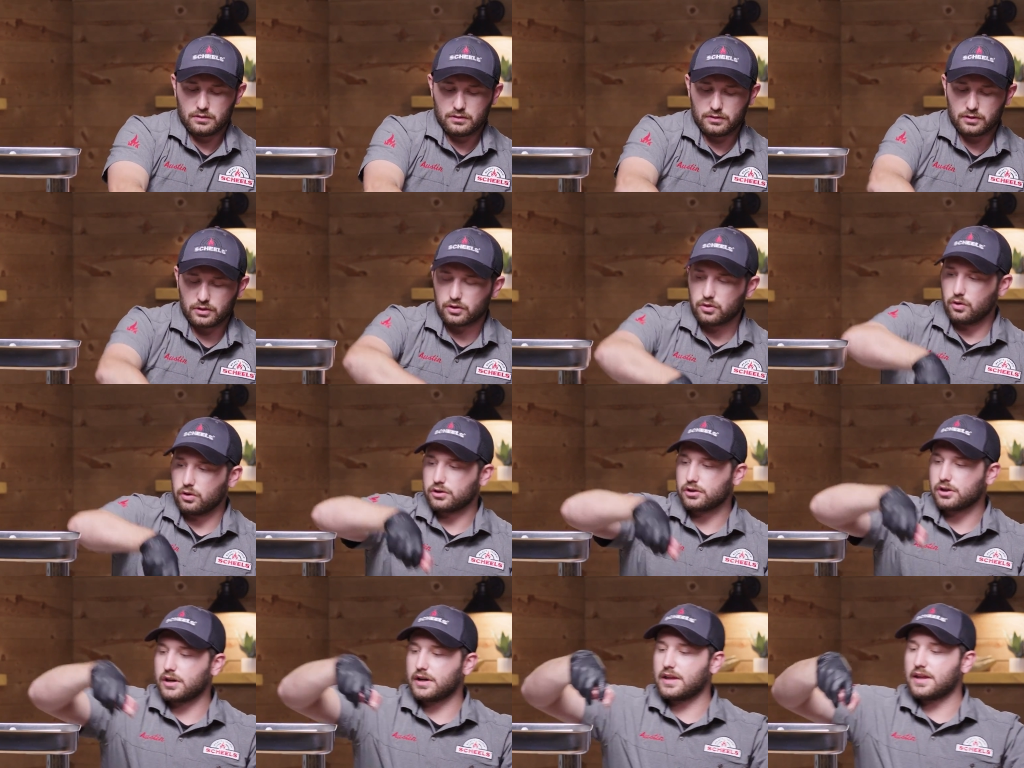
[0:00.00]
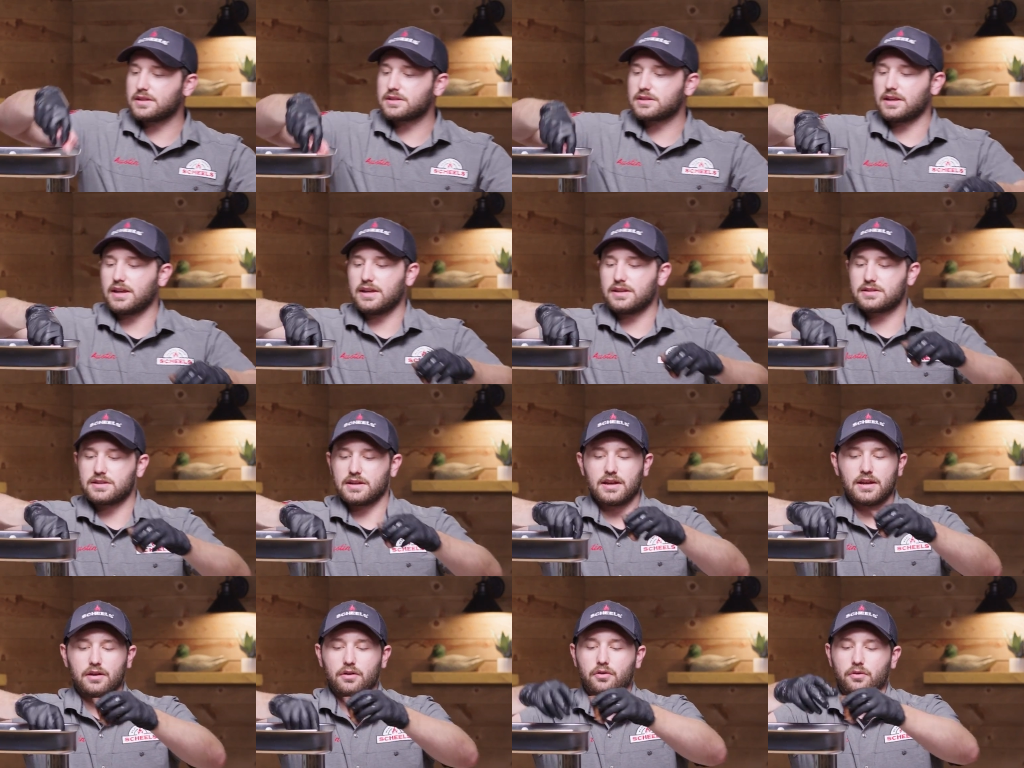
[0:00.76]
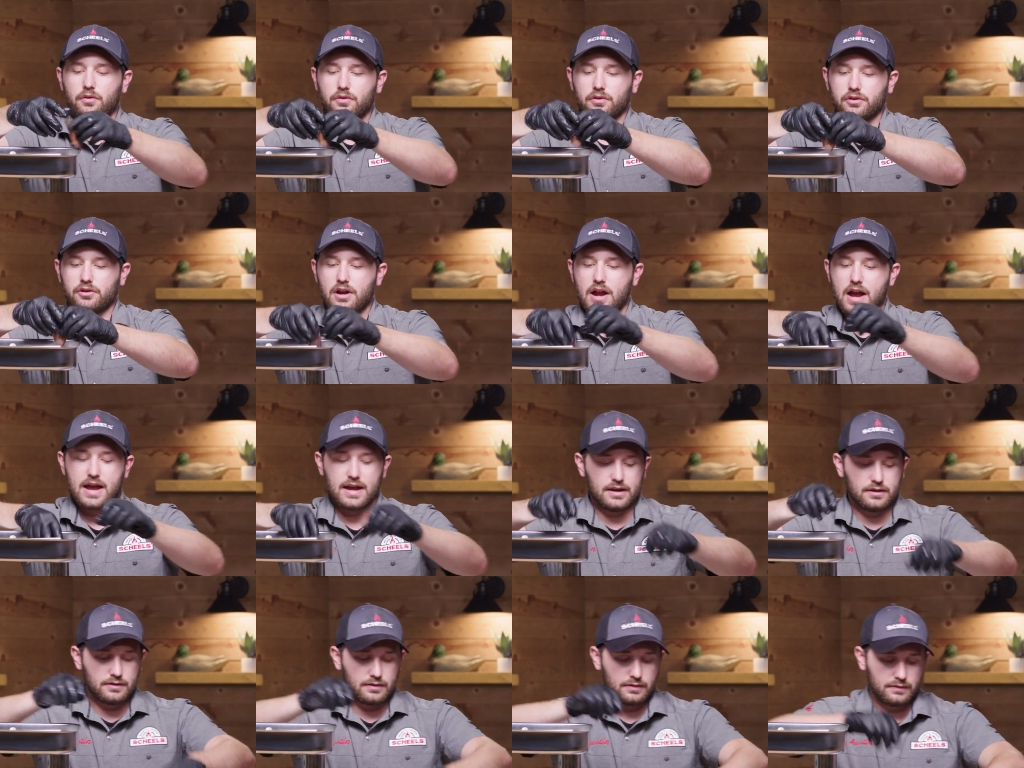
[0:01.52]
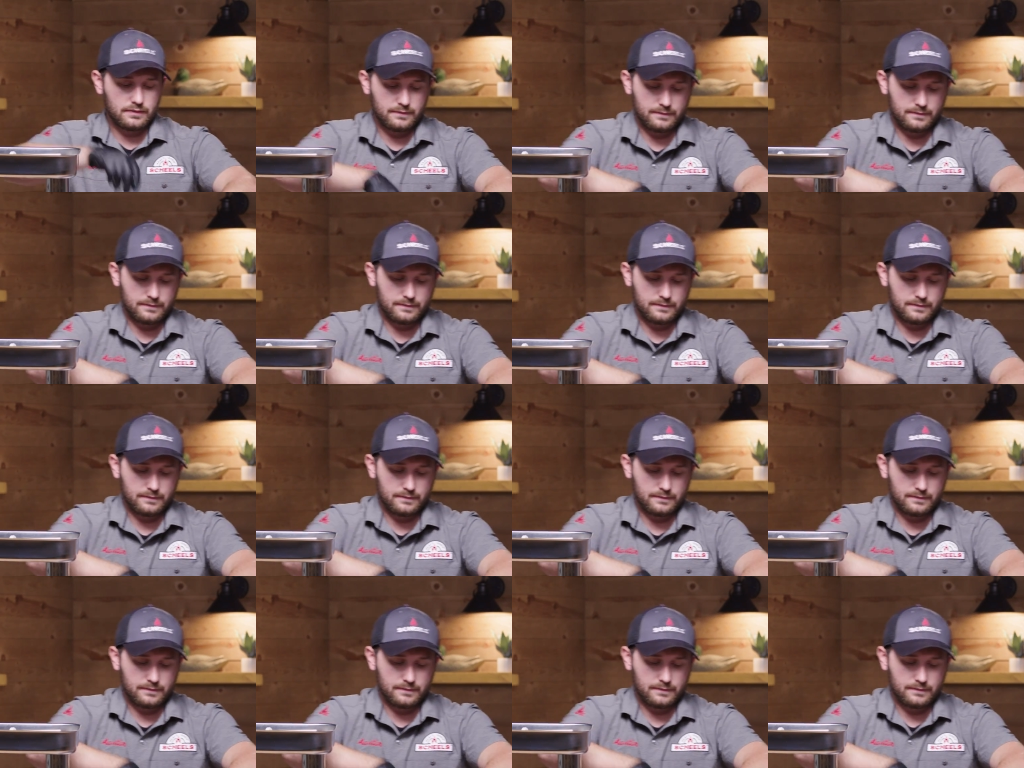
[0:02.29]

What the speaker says: the colder it is, the easier it will grind.